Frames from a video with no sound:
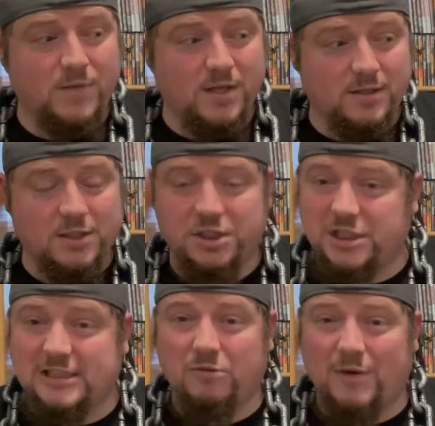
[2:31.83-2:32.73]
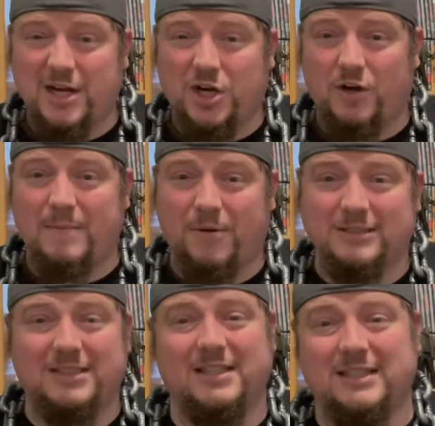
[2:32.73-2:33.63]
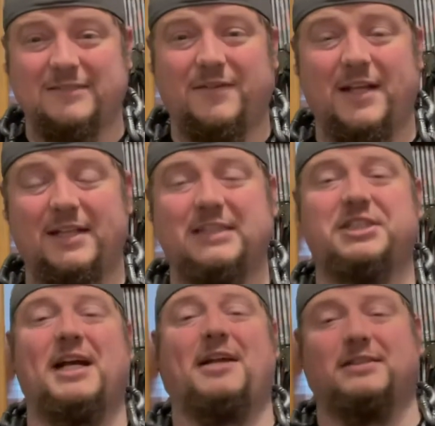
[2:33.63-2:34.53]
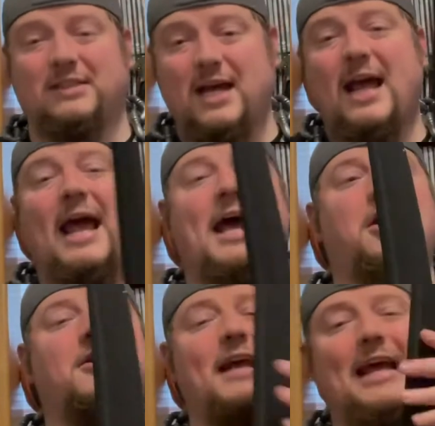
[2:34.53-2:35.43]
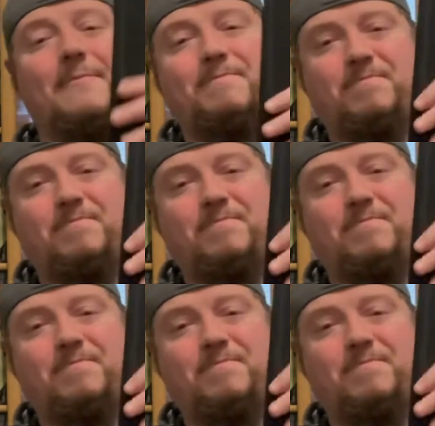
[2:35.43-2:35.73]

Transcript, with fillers: She's a reoccurring person in this in these channels, and her name